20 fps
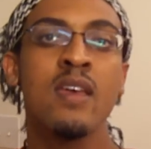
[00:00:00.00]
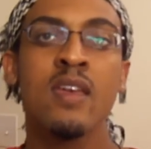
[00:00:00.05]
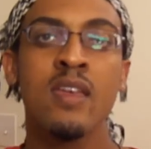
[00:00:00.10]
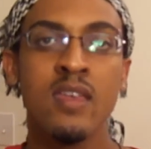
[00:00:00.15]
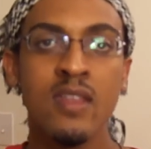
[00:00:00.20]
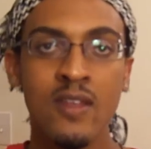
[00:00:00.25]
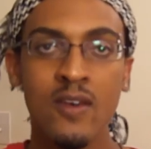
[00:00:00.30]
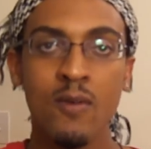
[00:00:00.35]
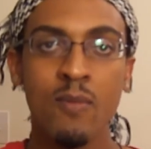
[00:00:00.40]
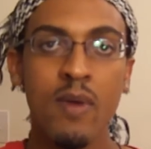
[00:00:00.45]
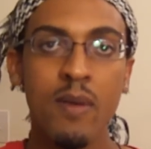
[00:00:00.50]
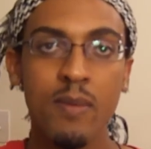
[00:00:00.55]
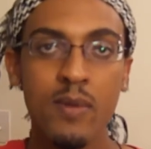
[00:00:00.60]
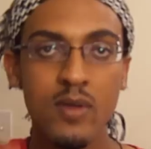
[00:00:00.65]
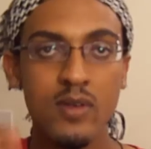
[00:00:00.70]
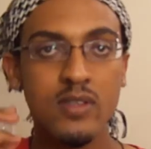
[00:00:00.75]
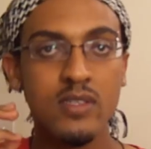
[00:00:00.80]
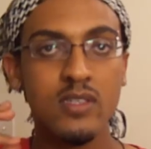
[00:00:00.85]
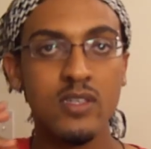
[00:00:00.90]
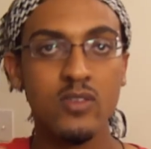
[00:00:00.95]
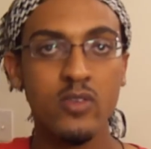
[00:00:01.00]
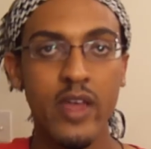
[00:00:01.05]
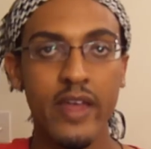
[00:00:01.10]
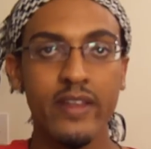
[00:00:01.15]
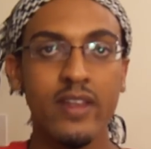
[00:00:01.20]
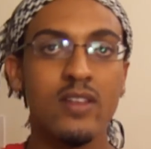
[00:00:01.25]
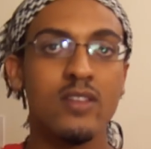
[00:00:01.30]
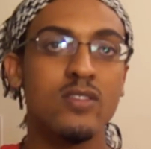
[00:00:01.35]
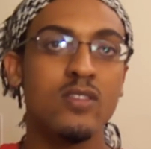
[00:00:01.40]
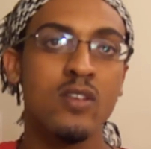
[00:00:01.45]
You know, maybe you're just
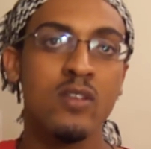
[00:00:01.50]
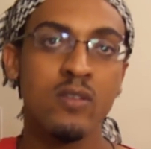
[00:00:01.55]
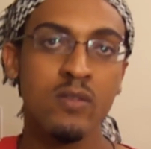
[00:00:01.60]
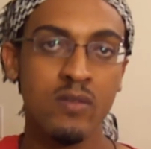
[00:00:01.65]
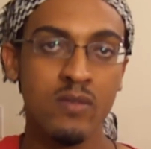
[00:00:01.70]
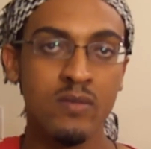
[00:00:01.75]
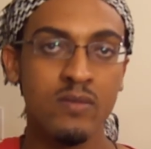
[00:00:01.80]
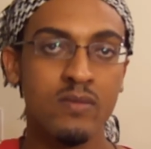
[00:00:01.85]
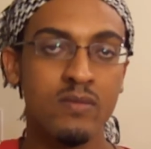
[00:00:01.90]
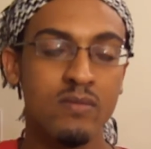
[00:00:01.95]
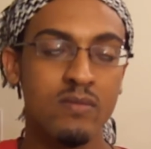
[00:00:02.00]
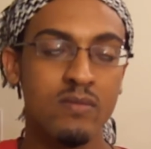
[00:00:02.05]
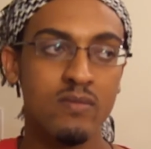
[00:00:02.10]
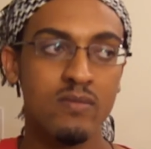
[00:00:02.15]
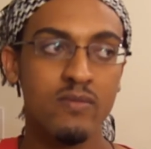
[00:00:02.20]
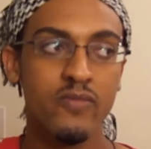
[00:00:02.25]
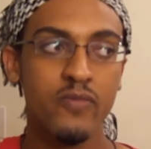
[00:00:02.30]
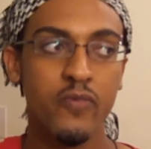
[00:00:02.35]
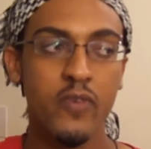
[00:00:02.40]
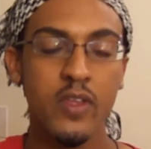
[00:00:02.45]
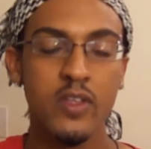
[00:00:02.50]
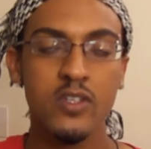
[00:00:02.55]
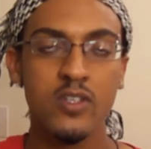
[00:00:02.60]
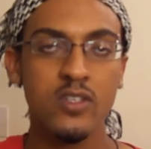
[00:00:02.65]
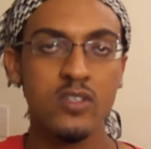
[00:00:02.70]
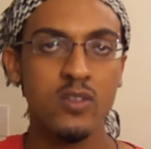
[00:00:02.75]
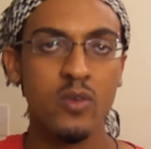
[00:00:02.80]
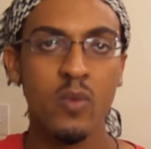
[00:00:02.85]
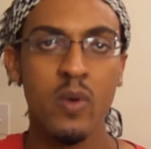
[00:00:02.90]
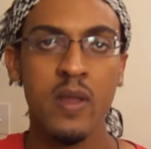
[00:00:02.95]
attracted to certain
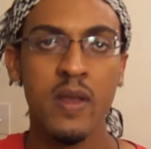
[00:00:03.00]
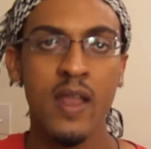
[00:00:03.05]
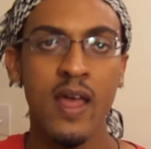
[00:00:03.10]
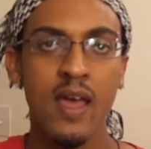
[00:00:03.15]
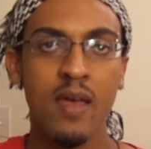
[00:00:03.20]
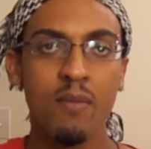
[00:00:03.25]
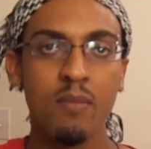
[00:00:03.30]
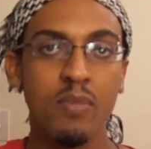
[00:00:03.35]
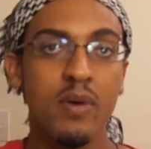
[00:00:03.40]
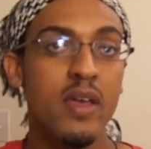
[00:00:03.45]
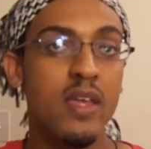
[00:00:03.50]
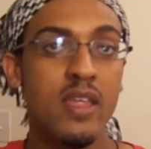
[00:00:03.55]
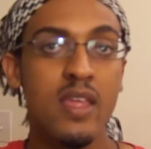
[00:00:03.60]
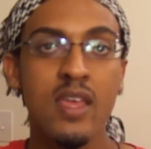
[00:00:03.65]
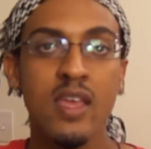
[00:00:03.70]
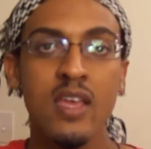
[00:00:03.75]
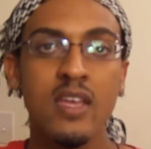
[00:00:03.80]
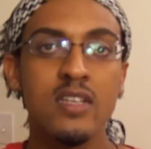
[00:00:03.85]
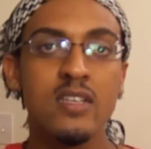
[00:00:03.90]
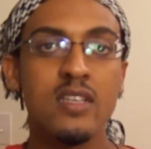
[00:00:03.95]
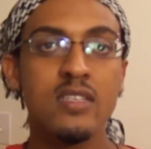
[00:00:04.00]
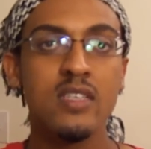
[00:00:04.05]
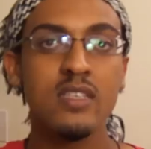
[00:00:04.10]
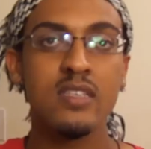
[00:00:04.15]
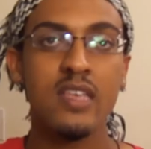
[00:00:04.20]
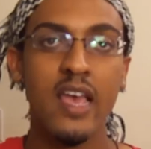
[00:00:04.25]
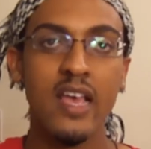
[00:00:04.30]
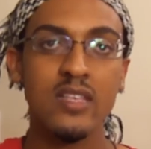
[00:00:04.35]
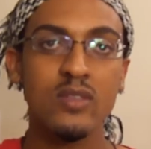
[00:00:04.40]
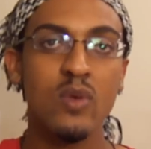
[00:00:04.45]
features or whatnot, but just
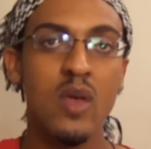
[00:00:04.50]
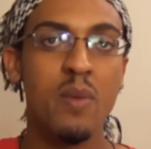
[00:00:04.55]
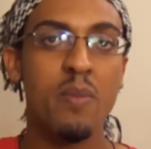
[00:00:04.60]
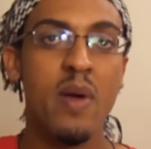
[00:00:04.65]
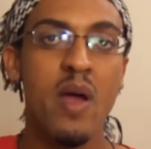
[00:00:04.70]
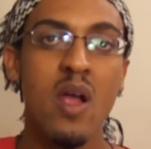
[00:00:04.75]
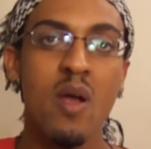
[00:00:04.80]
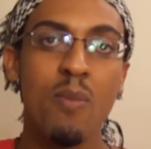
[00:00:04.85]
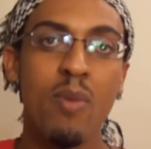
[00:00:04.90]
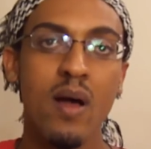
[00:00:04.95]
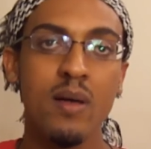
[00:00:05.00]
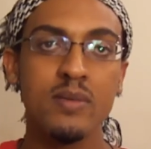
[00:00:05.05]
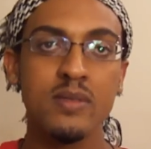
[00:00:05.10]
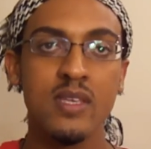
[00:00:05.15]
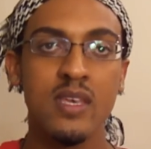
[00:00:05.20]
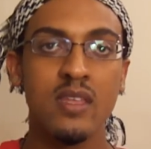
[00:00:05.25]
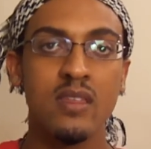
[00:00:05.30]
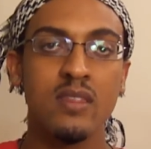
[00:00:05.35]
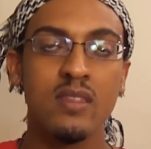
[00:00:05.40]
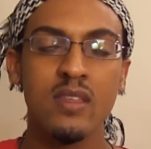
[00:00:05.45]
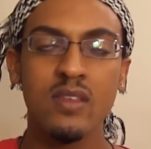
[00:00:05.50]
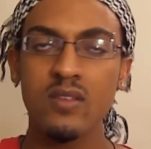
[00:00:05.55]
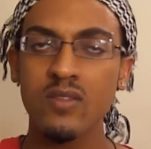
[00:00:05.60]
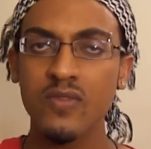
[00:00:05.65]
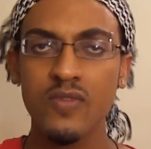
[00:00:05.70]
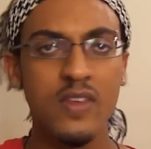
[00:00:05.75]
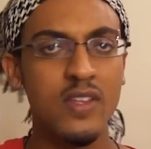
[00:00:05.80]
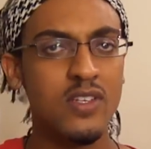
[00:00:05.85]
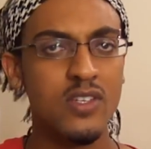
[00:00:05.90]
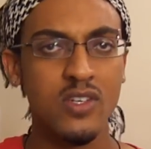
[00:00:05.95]
as XY Power Pop said, these
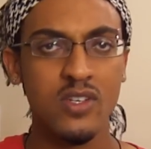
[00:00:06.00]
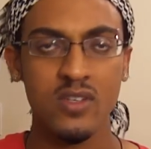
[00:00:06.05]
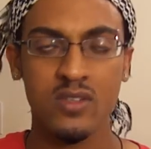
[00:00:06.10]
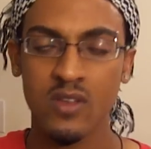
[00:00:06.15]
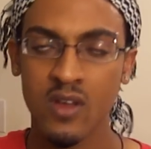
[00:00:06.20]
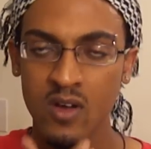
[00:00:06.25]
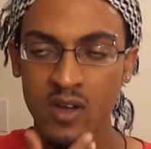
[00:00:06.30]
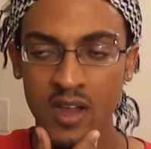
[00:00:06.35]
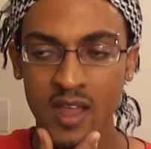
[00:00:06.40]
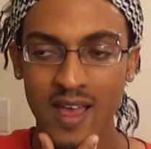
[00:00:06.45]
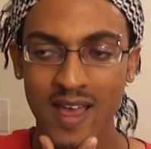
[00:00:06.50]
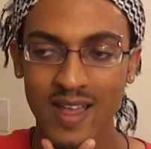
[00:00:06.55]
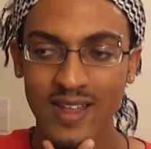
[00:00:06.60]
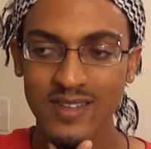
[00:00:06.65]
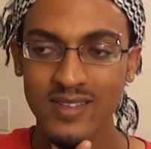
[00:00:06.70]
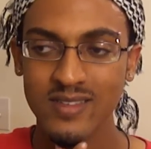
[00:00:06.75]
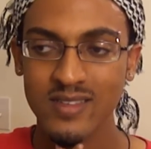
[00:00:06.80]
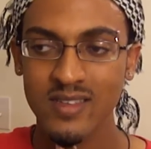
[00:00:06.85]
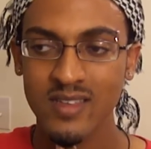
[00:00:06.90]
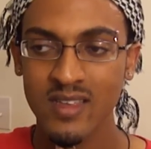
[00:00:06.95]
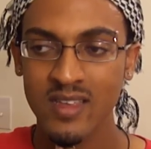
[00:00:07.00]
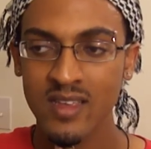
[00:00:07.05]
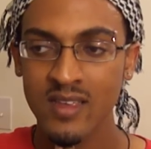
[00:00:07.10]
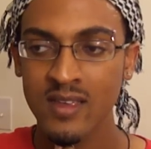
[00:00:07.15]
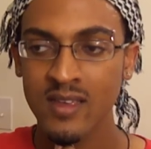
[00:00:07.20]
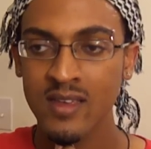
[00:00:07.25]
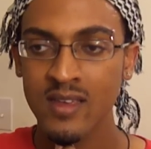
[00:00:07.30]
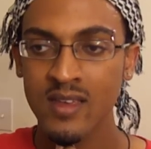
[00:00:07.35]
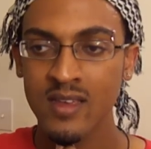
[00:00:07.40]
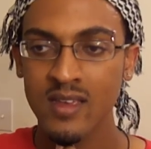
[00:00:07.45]
features are not,
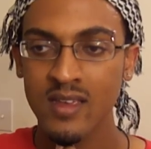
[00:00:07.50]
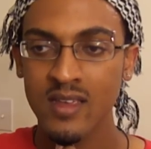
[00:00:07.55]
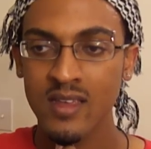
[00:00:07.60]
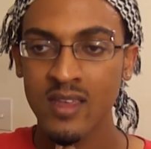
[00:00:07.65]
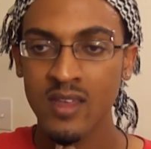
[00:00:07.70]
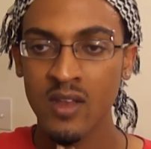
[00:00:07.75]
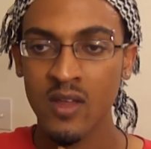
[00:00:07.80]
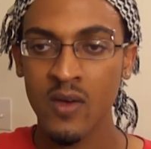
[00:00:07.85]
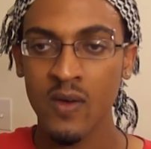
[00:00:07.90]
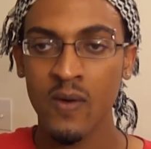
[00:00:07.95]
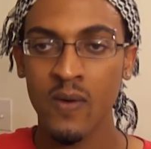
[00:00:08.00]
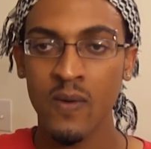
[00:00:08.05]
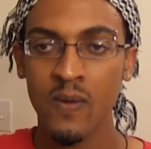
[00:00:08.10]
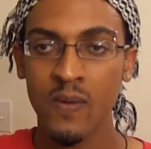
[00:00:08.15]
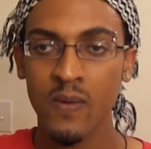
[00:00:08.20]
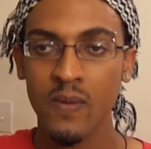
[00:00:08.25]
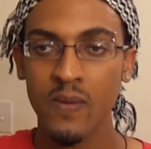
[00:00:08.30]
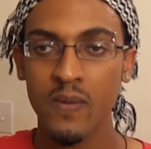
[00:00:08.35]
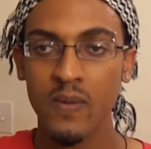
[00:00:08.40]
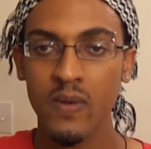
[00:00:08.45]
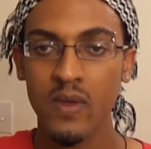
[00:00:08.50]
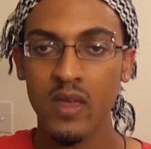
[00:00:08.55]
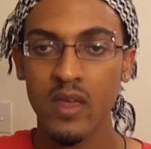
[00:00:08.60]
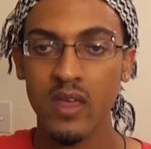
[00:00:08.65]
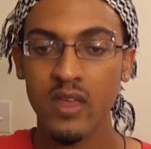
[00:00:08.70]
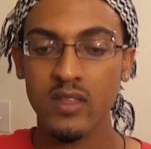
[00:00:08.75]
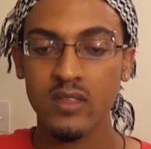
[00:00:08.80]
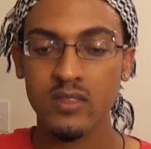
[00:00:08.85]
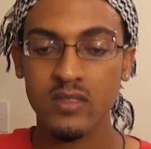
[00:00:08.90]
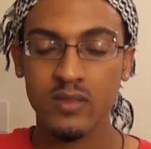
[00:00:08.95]
you know,
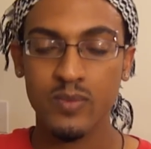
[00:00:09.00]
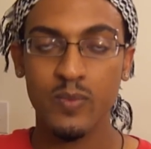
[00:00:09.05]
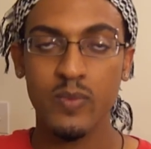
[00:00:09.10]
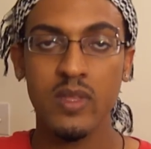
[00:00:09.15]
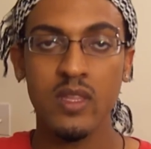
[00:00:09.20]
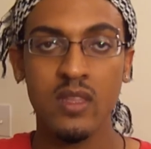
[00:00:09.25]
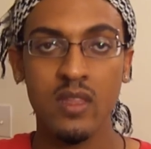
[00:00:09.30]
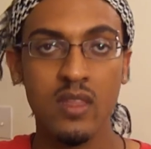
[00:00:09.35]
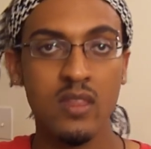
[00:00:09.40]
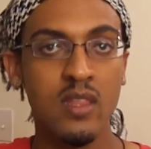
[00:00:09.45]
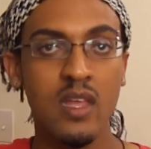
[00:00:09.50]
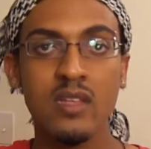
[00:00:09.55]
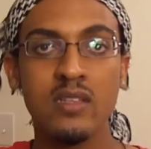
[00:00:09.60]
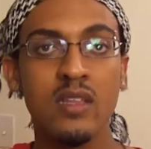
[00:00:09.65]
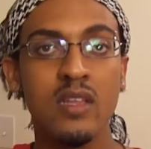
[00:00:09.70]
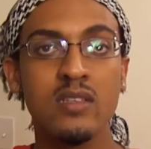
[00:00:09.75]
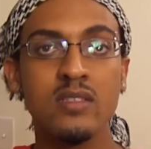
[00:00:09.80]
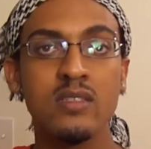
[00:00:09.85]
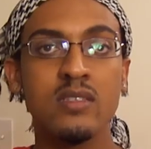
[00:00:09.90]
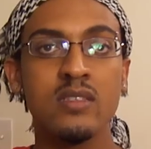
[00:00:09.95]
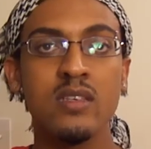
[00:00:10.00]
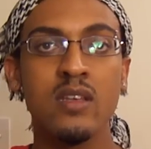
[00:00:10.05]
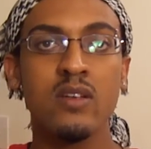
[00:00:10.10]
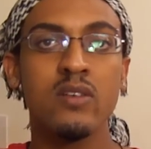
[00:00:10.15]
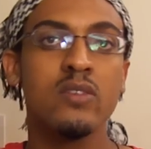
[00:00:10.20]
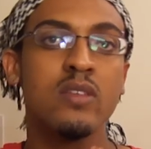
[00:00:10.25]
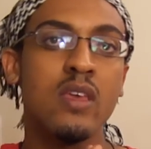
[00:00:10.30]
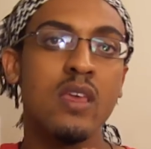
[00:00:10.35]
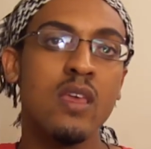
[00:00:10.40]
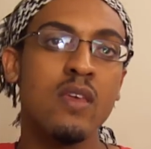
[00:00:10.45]
not
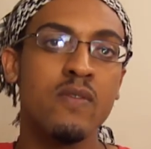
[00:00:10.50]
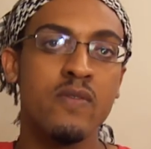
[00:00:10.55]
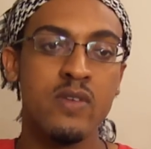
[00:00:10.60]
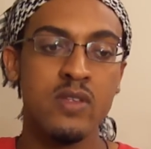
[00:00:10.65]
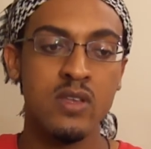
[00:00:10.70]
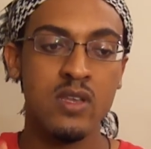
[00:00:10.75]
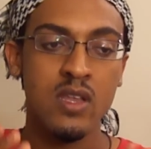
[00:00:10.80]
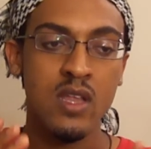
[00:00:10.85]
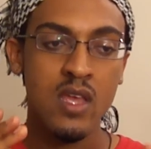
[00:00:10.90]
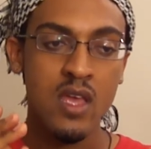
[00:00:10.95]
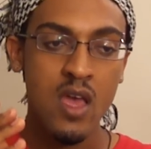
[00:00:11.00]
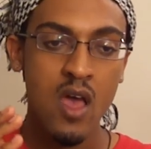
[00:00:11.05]
necessarily even